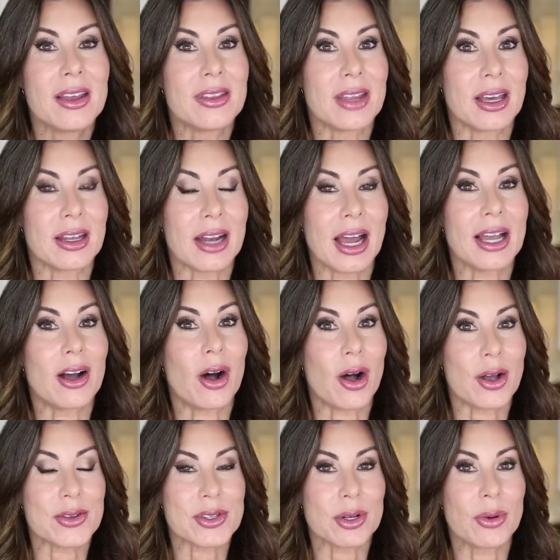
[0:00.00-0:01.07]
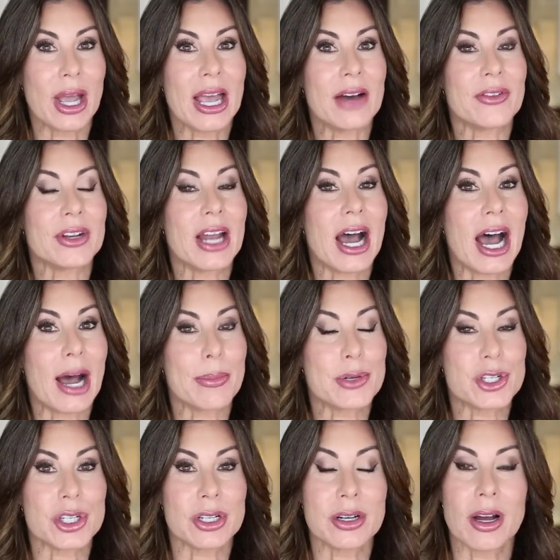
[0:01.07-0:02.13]
then I also have an
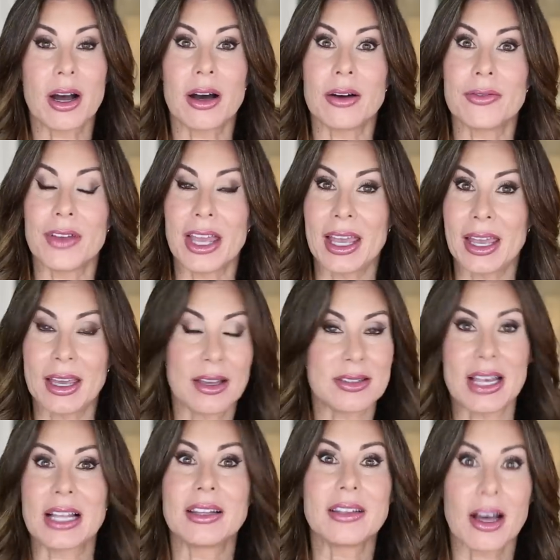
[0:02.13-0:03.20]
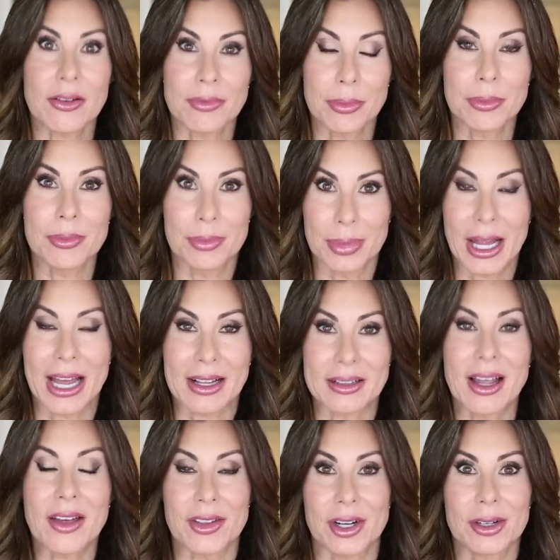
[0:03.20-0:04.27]
option of a, because I love black
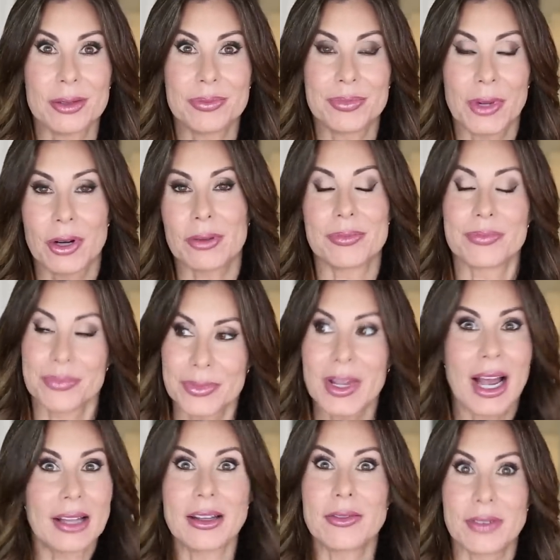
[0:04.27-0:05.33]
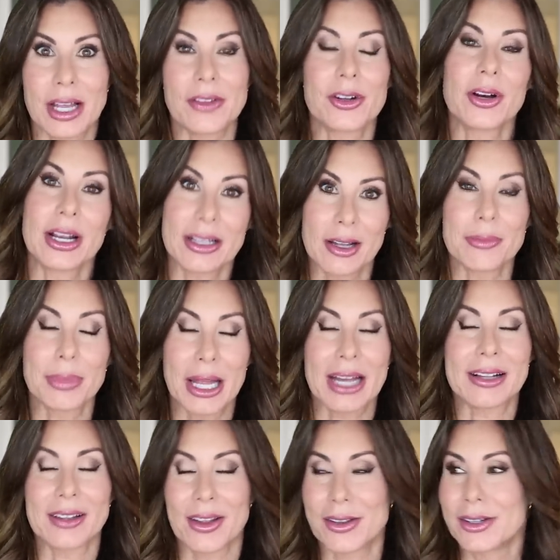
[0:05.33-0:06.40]
leather, or I love leather. I love
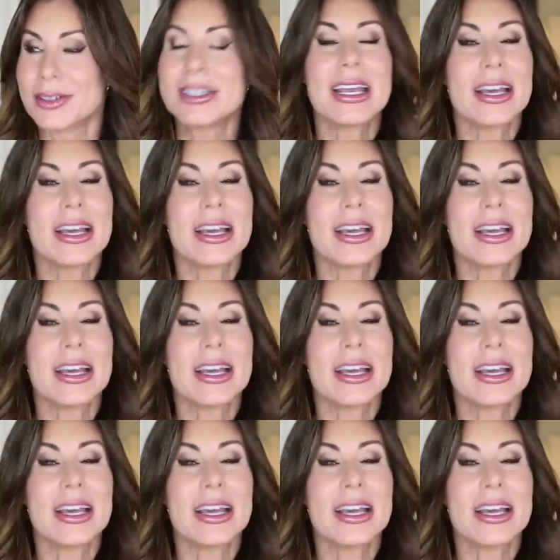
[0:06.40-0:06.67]
black leather.